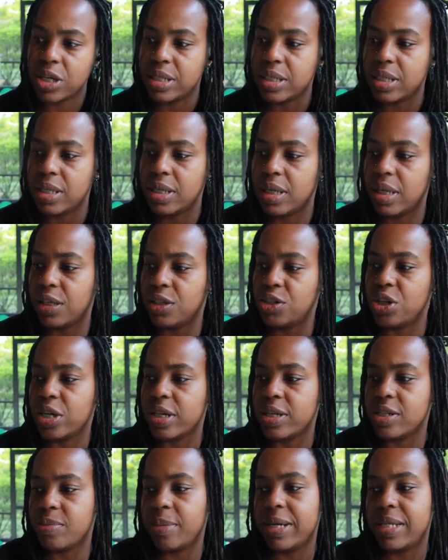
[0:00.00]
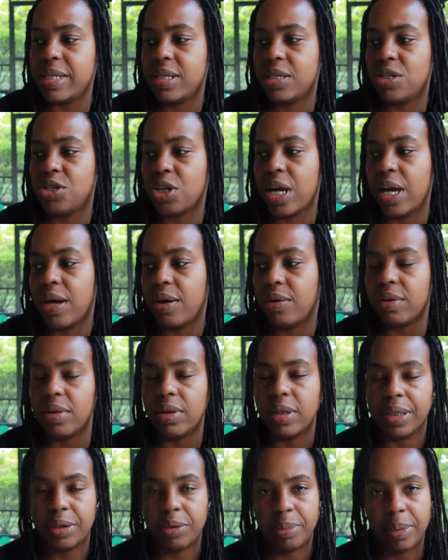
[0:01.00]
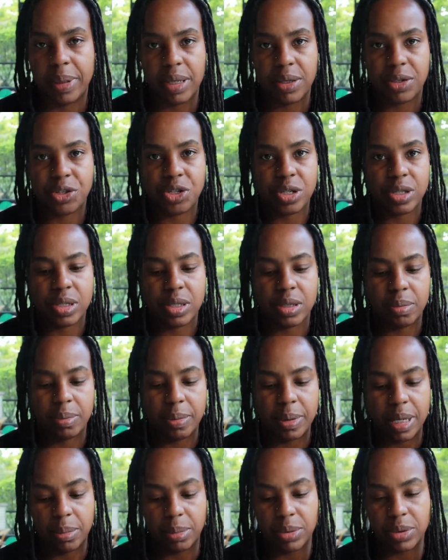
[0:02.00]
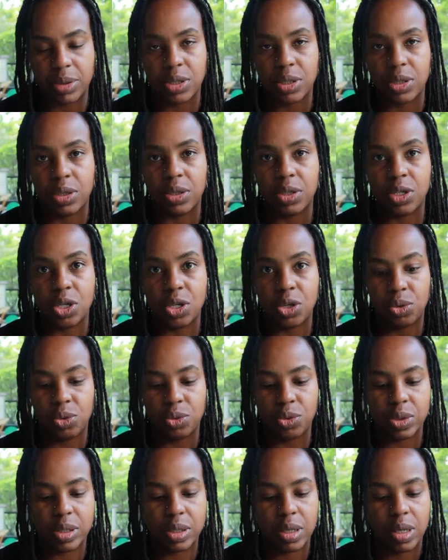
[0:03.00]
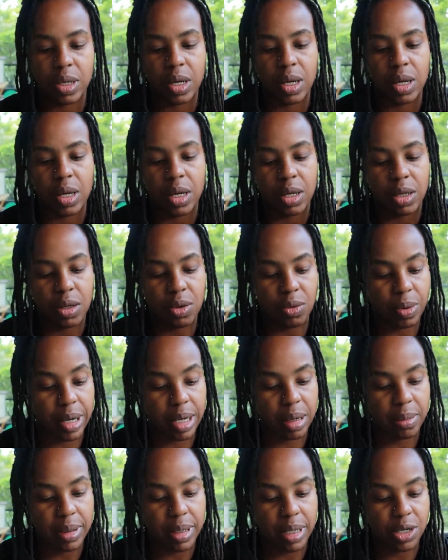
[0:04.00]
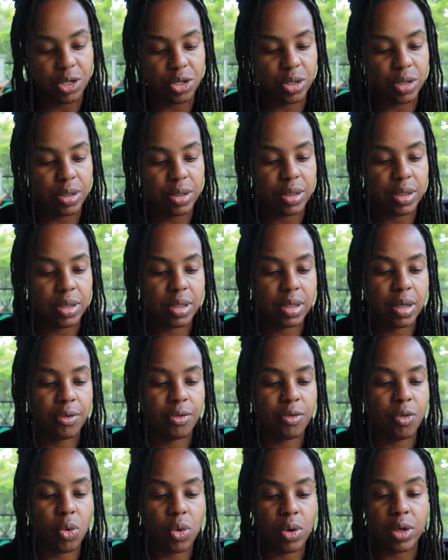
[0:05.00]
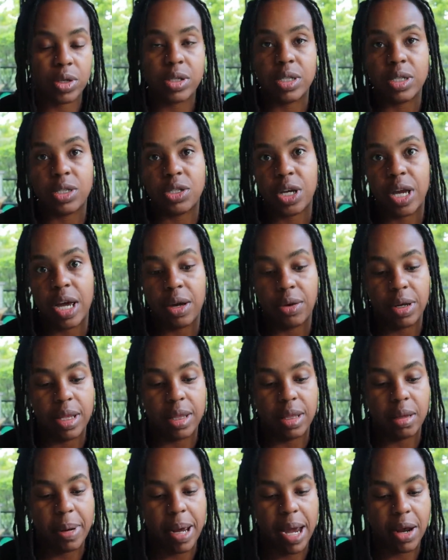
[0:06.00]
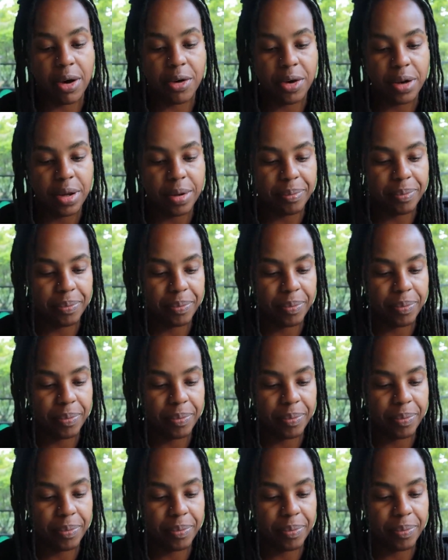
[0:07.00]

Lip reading: I did adjust my stitch count a little bit just to be able to use the recommendations for stitch count in the pattern.